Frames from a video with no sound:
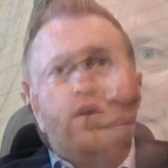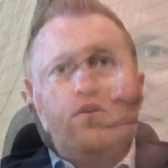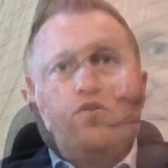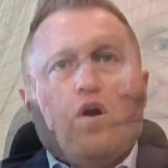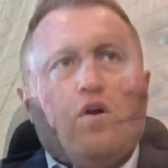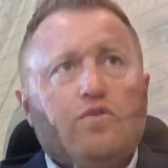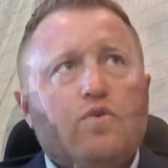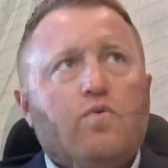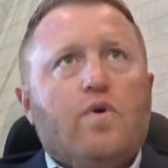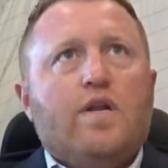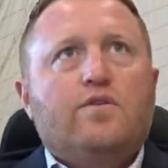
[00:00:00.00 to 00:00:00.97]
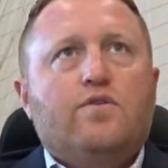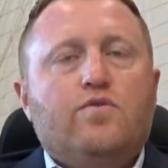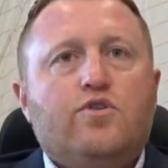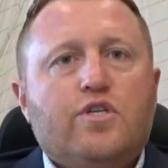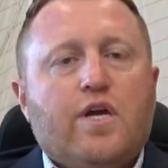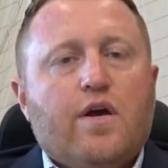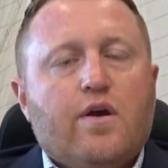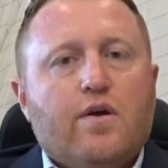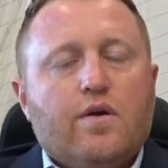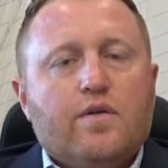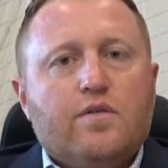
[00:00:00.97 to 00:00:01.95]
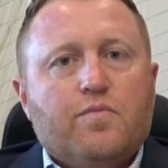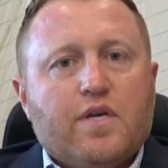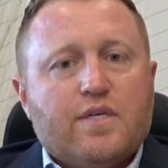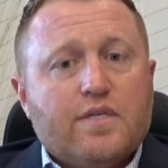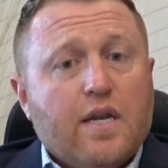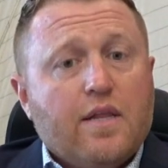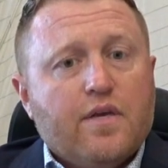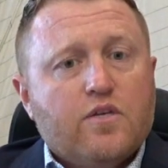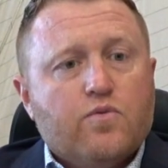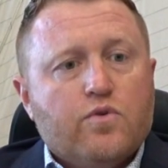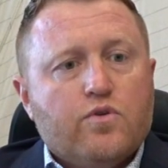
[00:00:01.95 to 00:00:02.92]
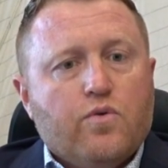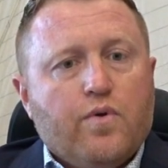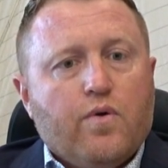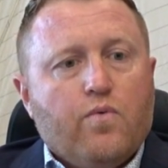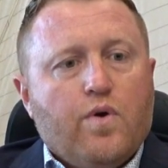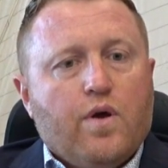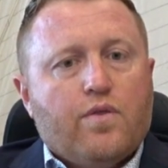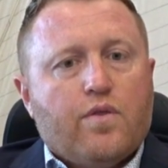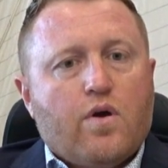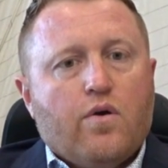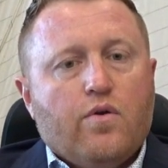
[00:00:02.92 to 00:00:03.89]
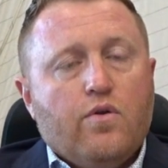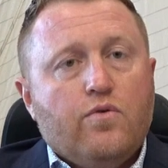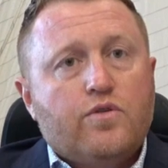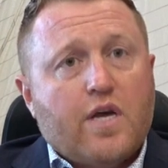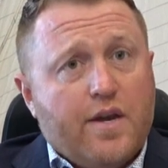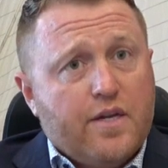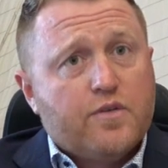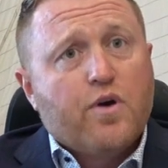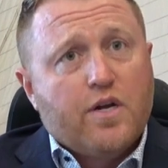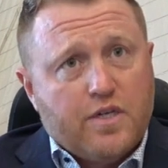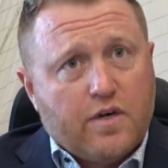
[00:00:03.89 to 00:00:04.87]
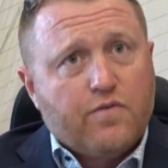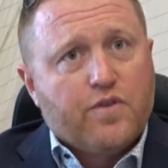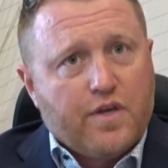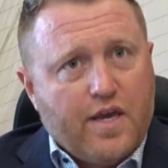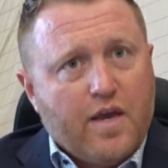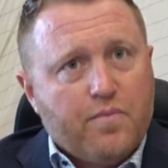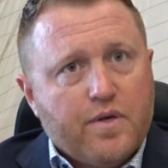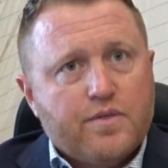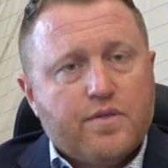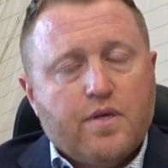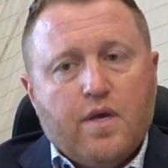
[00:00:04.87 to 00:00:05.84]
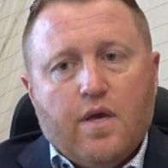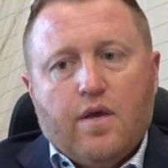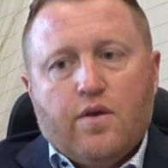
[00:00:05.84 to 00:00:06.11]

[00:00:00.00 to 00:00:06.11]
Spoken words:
So I also wanted to share some of the exciting things we're doing with our new signage project for the campus.